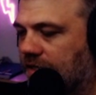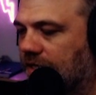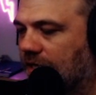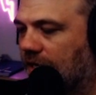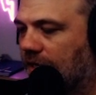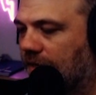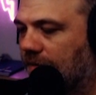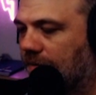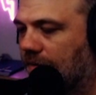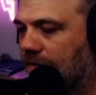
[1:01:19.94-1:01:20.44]

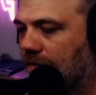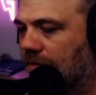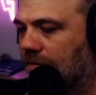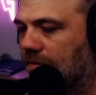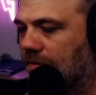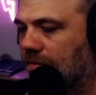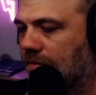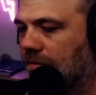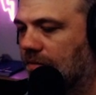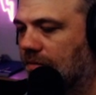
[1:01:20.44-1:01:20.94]
just some sort
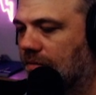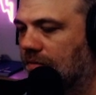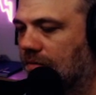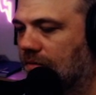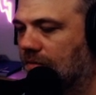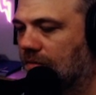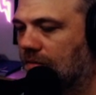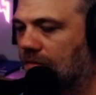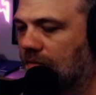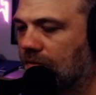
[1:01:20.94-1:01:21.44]
of
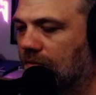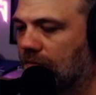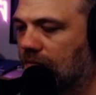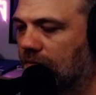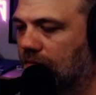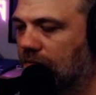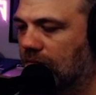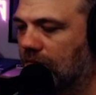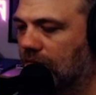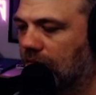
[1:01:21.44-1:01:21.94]

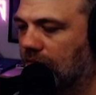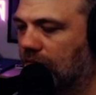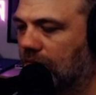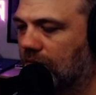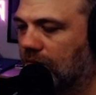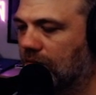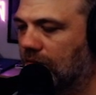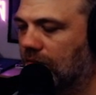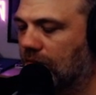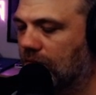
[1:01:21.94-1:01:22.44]
hole. It
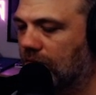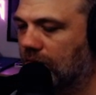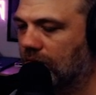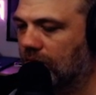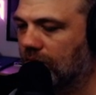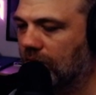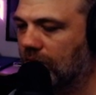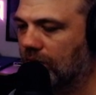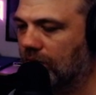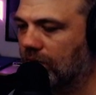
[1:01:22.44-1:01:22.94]
just needs a